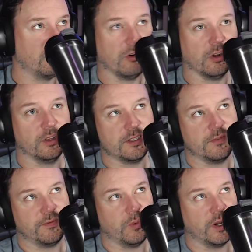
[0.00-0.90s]
Or at
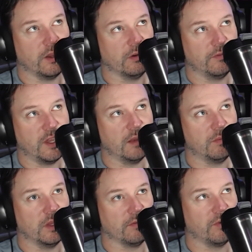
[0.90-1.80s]
least if you went out, if you had,
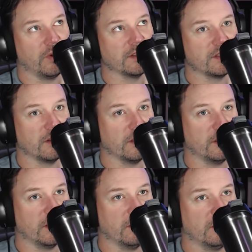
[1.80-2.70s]
like, friends there that you
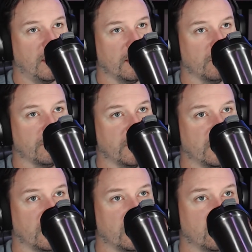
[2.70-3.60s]
could hang out with that
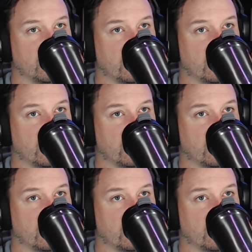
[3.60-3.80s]
night.